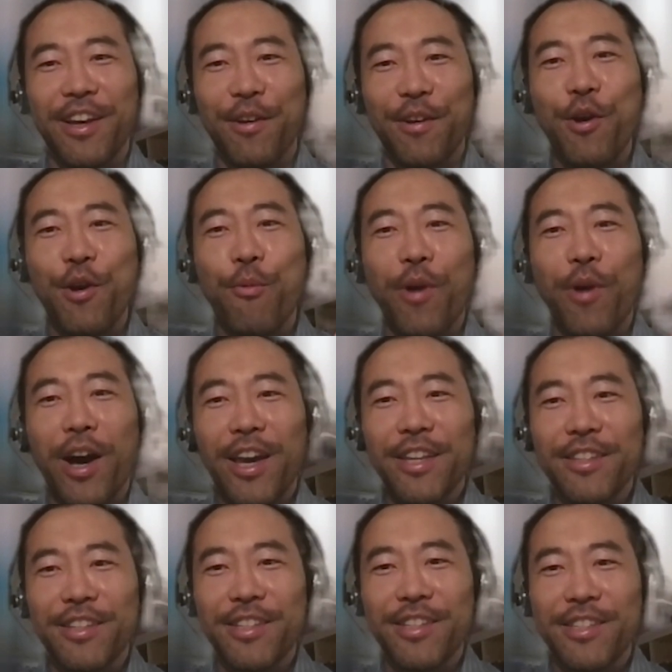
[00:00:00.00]
Why
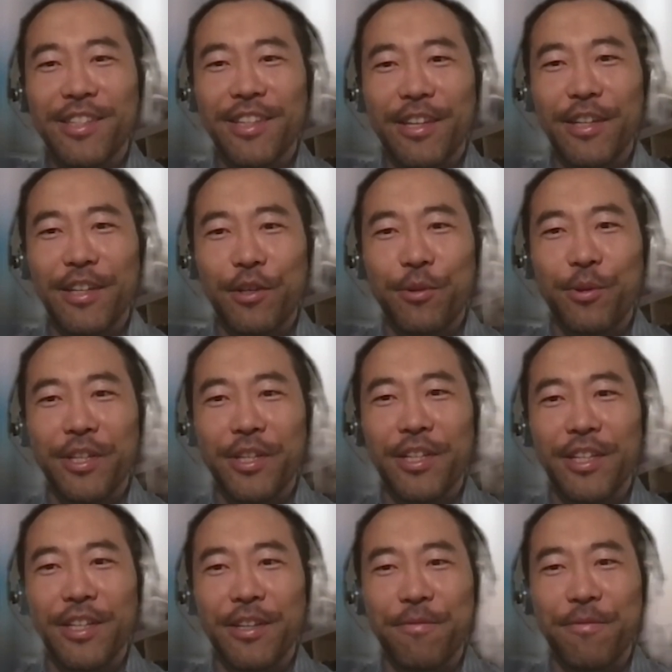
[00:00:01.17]
does the
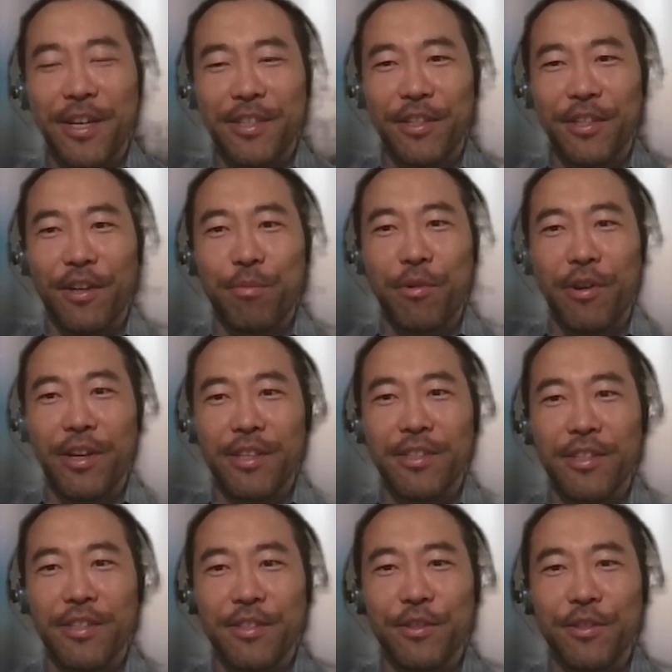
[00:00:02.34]
liquidity affect stock
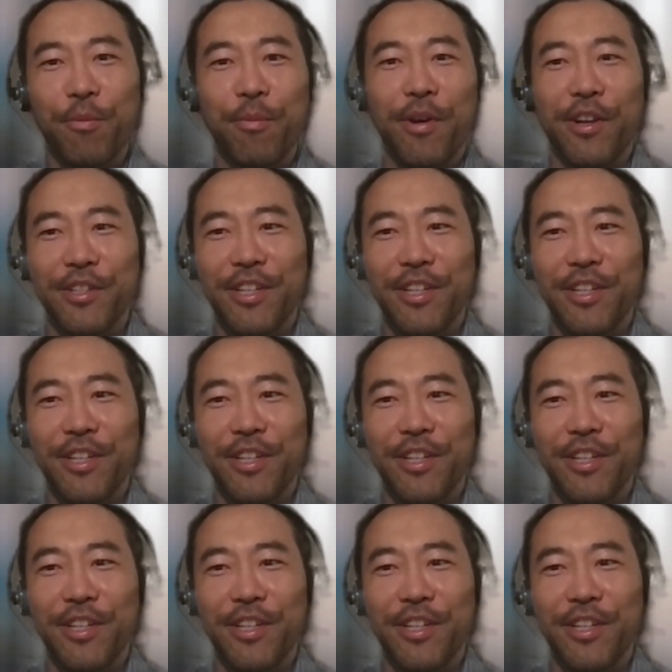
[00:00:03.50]
prices so much?